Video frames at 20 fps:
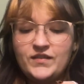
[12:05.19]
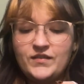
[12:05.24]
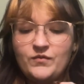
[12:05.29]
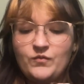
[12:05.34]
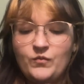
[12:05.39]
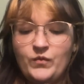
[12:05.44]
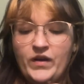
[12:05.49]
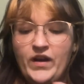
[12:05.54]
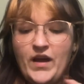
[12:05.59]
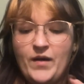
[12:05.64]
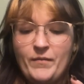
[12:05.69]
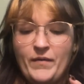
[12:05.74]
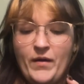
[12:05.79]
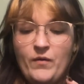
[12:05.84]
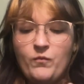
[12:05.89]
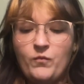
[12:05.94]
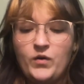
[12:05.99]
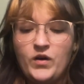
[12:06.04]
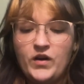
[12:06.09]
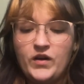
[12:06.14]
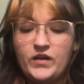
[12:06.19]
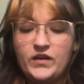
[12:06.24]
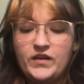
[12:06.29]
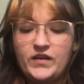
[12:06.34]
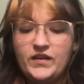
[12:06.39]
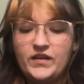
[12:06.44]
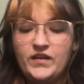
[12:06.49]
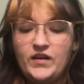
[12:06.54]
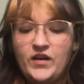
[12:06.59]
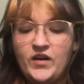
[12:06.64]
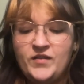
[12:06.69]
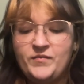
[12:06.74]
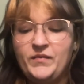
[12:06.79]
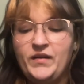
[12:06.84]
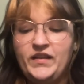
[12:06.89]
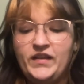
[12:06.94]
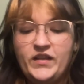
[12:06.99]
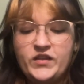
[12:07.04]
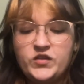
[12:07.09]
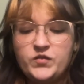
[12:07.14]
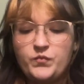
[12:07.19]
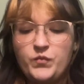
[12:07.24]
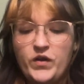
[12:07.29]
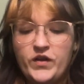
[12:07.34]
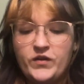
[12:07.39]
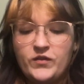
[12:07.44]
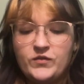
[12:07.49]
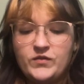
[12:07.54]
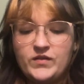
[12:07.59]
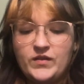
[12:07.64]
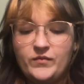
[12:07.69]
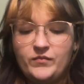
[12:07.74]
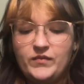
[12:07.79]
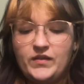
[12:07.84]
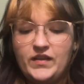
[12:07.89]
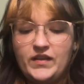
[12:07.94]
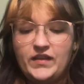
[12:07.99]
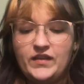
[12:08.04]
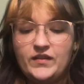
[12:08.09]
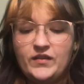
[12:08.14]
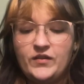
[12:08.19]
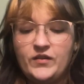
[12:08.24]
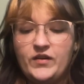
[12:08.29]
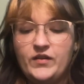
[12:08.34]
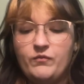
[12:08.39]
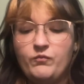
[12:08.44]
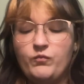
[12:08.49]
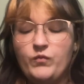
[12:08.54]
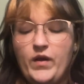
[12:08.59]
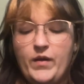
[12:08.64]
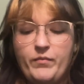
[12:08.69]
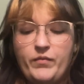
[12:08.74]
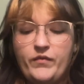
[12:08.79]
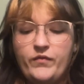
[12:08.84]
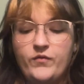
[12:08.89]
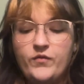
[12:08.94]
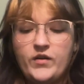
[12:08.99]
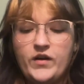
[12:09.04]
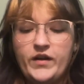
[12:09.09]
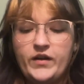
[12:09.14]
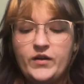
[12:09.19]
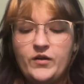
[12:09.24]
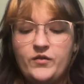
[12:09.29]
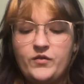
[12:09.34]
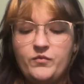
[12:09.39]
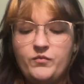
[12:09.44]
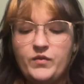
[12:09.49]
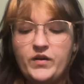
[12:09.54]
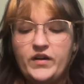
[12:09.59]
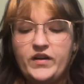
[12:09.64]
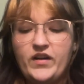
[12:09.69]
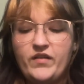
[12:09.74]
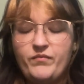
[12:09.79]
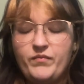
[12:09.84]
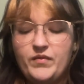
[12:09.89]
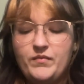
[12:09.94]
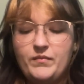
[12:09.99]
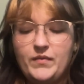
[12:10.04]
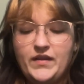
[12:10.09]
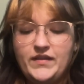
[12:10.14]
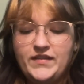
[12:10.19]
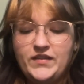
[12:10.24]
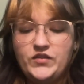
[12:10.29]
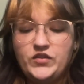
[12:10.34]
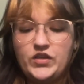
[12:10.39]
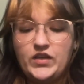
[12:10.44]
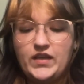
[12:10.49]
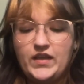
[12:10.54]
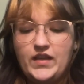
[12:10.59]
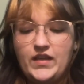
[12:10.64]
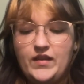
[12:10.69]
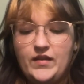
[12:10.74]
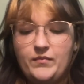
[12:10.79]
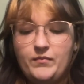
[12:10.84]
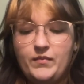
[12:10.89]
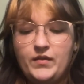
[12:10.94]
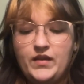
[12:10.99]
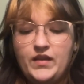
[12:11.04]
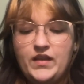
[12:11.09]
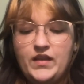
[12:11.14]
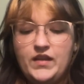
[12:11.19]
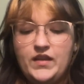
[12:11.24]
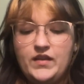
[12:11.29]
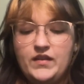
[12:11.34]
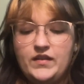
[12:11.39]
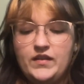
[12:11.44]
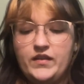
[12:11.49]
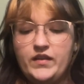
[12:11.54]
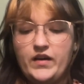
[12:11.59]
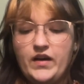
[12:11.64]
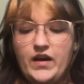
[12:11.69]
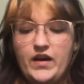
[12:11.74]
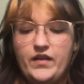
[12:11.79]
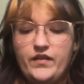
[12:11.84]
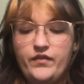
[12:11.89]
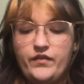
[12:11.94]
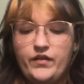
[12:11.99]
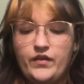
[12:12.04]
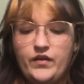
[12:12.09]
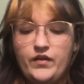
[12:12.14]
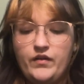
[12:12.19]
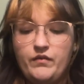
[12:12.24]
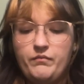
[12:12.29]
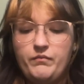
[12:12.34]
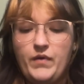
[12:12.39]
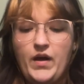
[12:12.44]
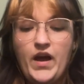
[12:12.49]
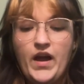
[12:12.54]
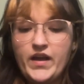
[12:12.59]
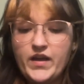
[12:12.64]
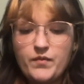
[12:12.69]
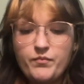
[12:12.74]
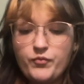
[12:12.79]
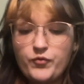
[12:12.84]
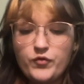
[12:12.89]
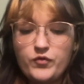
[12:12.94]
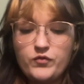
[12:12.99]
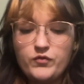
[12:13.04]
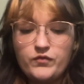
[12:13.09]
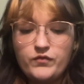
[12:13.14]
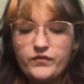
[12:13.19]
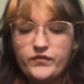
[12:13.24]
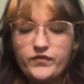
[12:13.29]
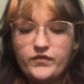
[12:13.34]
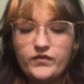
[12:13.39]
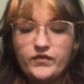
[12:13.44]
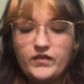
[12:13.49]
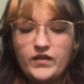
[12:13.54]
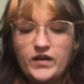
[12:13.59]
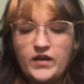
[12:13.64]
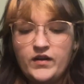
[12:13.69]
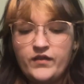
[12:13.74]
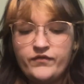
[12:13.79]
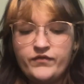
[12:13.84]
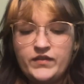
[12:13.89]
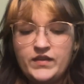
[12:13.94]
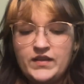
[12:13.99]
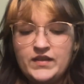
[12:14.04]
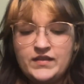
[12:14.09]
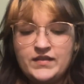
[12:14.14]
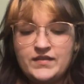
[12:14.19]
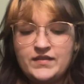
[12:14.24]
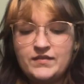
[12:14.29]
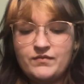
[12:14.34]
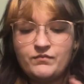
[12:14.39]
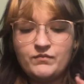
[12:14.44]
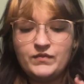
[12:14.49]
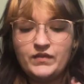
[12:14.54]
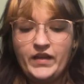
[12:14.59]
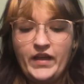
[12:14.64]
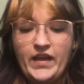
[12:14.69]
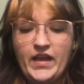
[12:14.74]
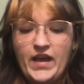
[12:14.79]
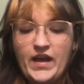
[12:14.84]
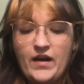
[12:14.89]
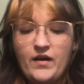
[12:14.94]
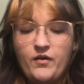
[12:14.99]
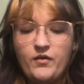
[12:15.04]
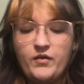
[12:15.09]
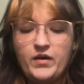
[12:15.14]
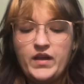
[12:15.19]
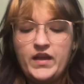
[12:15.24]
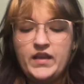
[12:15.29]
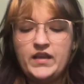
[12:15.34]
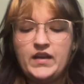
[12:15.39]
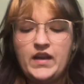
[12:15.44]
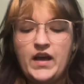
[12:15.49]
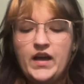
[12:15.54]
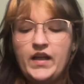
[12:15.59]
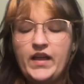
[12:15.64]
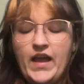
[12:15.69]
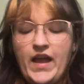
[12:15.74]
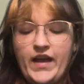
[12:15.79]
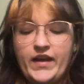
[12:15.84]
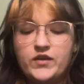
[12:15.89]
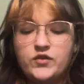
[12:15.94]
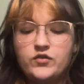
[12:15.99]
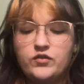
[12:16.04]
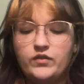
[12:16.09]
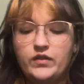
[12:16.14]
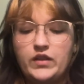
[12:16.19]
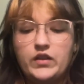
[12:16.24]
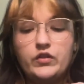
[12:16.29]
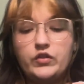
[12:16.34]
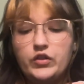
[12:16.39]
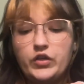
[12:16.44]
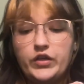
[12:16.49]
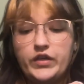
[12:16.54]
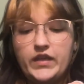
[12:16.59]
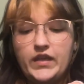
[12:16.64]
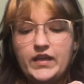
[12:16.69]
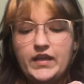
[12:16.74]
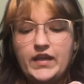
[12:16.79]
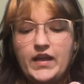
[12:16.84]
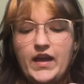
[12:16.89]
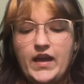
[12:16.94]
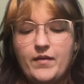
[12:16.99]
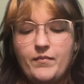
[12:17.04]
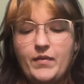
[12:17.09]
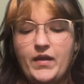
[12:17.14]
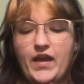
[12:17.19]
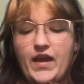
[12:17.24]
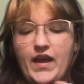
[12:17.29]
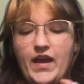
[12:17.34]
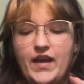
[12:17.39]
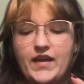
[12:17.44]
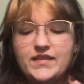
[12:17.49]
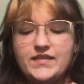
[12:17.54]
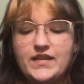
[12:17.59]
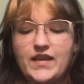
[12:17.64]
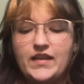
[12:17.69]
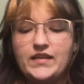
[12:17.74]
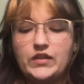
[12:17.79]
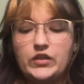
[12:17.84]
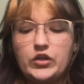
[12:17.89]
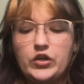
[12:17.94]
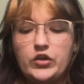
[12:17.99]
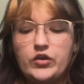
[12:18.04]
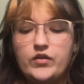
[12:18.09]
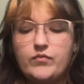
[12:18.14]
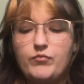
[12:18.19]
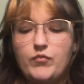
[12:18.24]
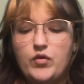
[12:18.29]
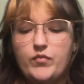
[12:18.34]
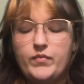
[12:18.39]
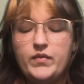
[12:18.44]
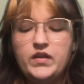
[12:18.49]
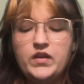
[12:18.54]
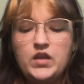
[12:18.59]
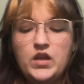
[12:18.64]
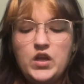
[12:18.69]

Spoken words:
When I'm at work on my lunch break or something, or right before I go to work, I've been messaging him I approve of this layout and not actually looking at my hats at the current moment.